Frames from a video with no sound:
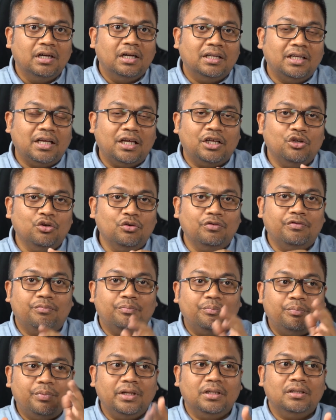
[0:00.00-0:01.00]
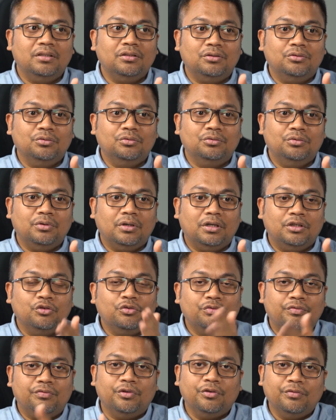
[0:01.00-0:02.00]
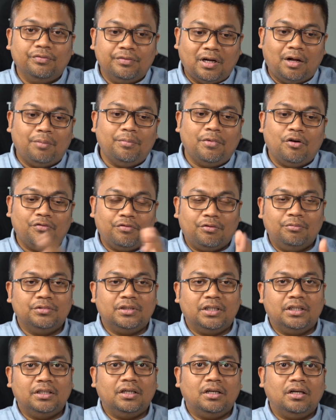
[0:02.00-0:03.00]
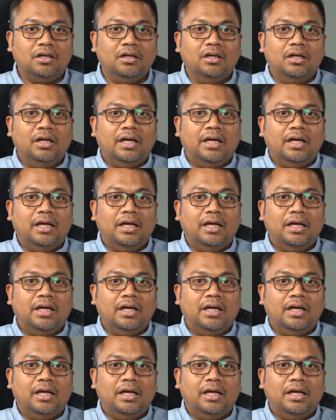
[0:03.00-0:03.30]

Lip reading: that you've come out from China